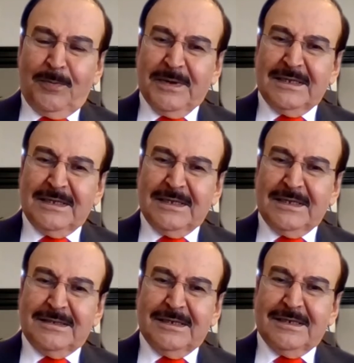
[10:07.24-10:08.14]
He
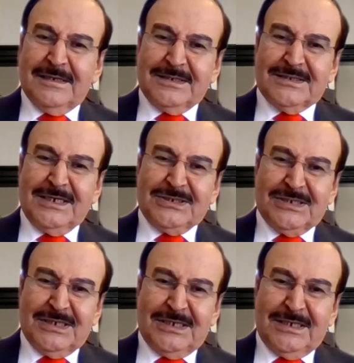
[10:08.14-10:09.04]
opened the
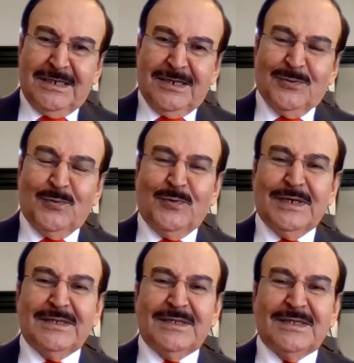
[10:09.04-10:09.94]
station
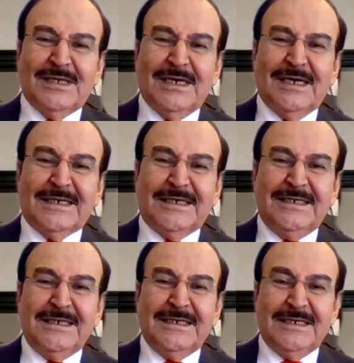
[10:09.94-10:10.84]
with a
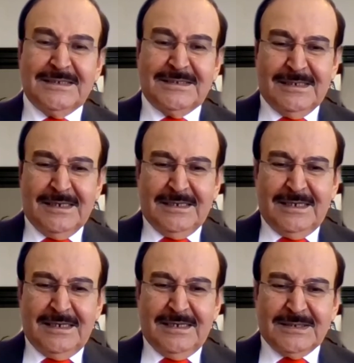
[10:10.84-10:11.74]
key,
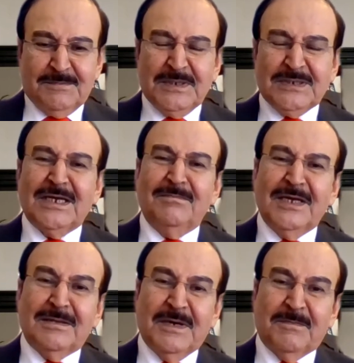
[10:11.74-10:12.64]
a special
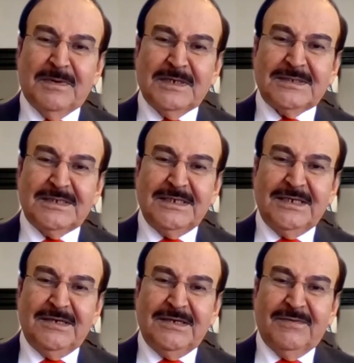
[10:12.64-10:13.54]
made purpose
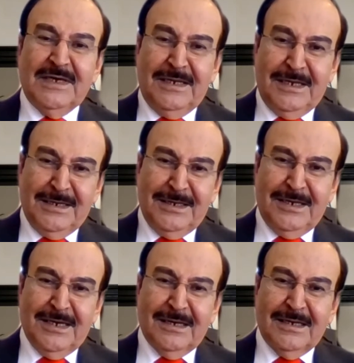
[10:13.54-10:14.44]
key in
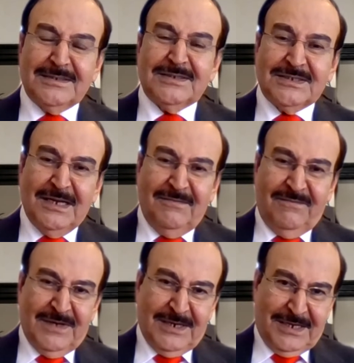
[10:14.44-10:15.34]
India. It's a
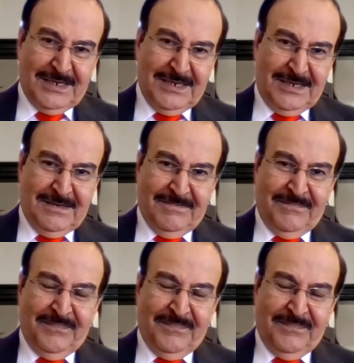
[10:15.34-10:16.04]
silver key.